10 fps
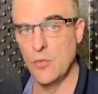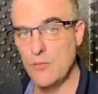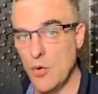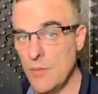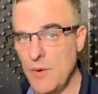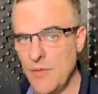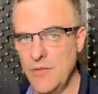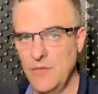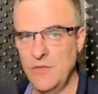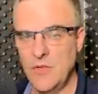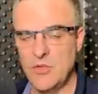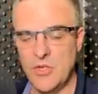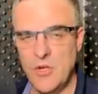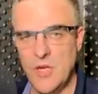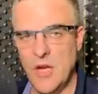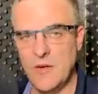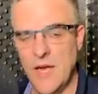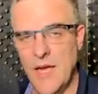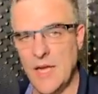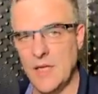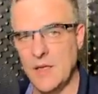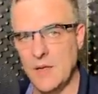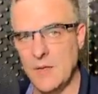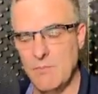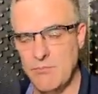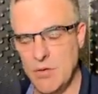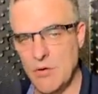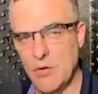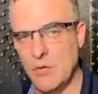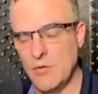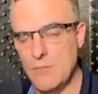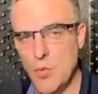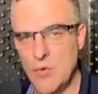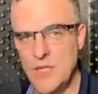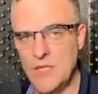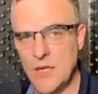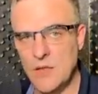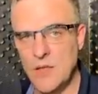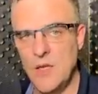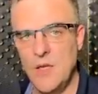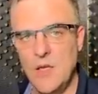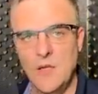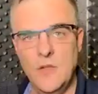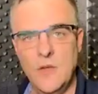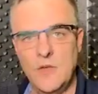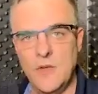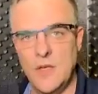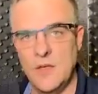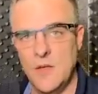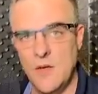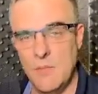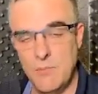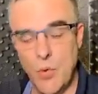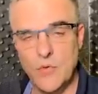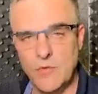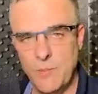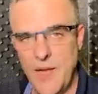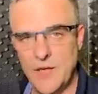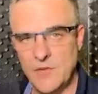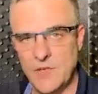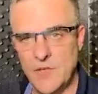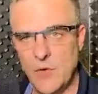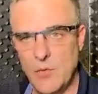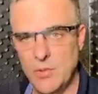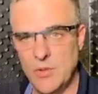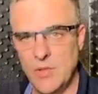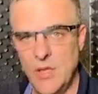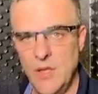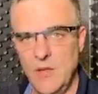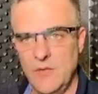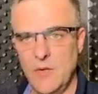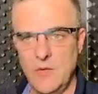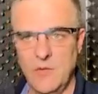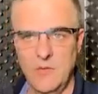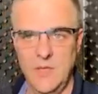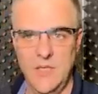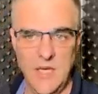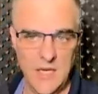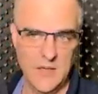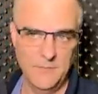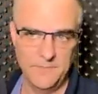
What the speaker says: more about this and show you how to hack protocols in more detail using port span as an example. So here,